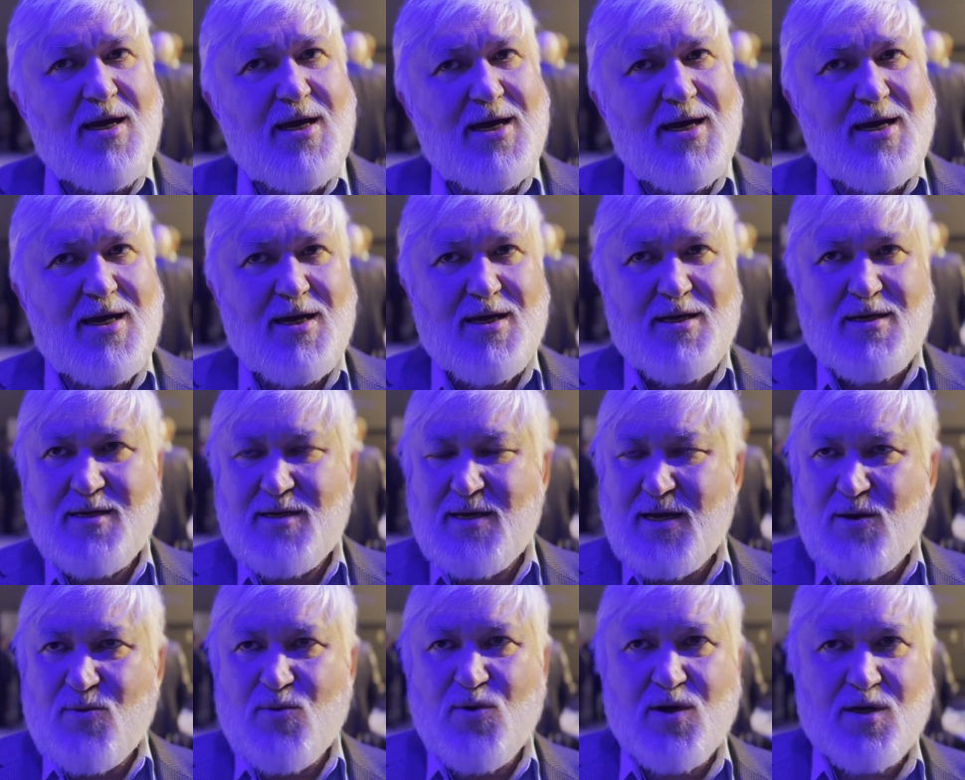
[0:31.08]
And
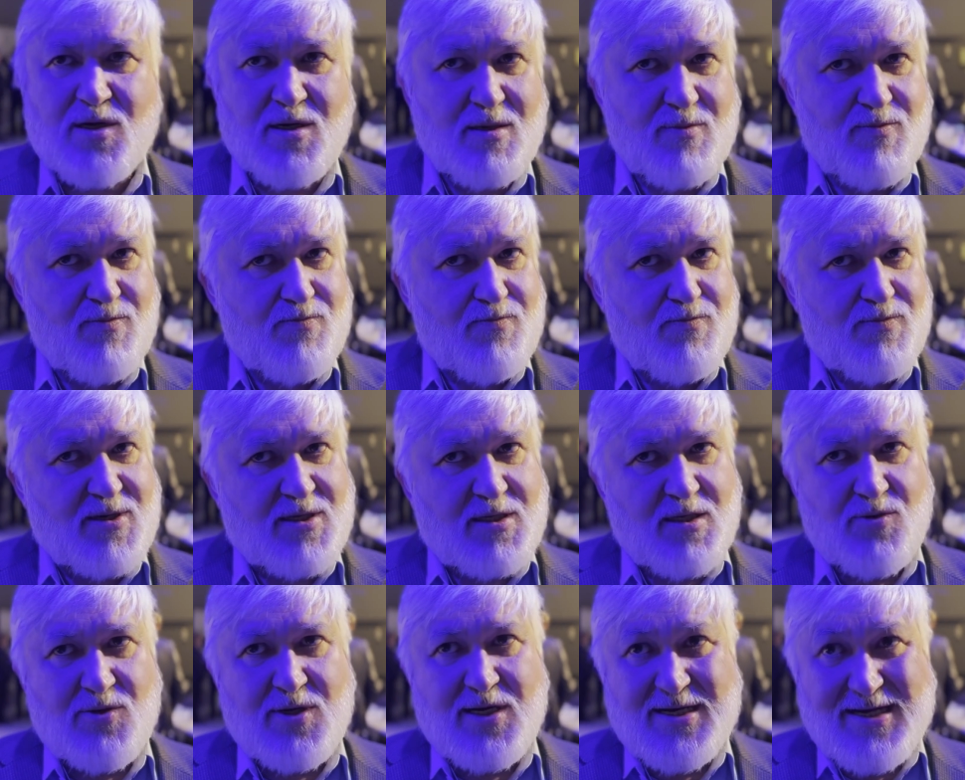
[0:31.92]
I work
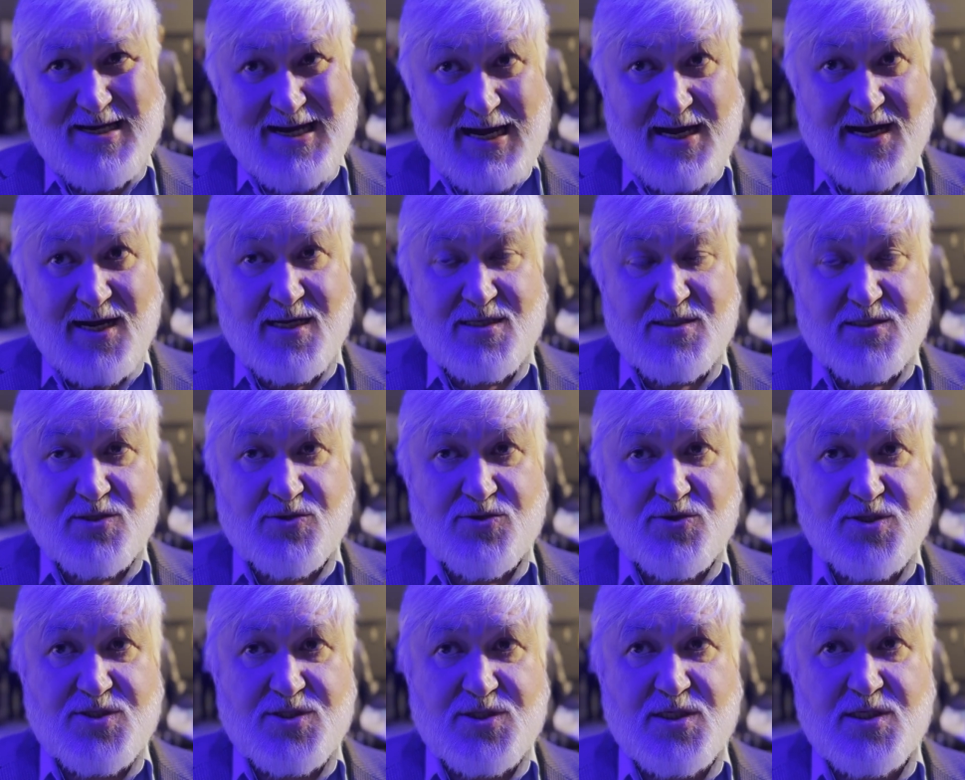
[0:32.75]
particularly in lung cancer
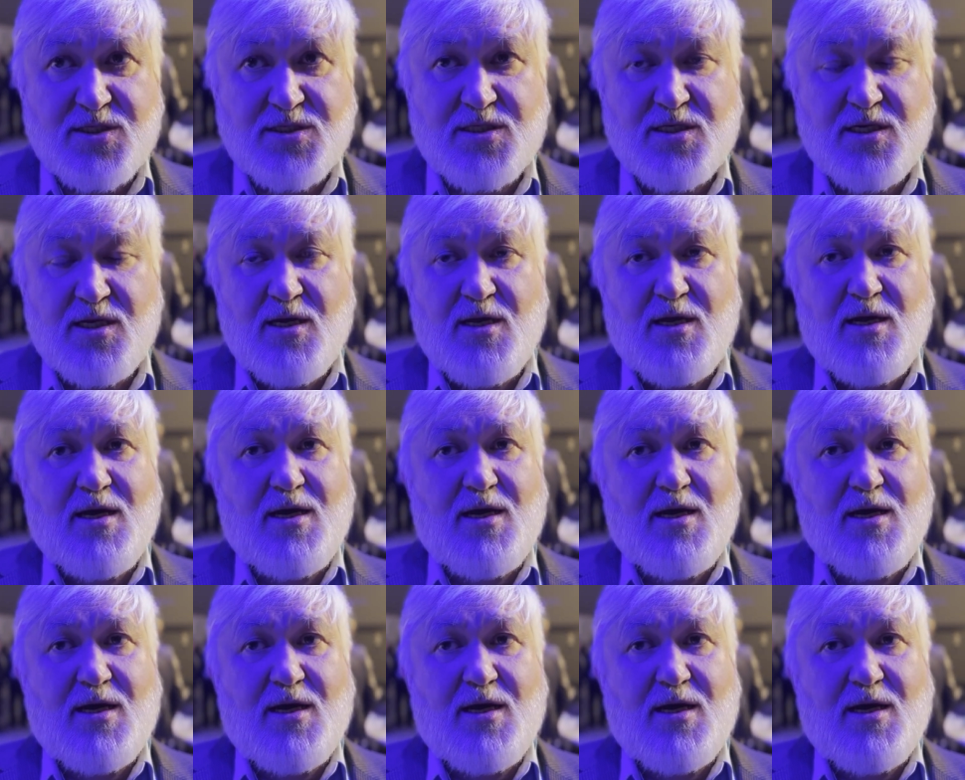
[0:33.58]
research,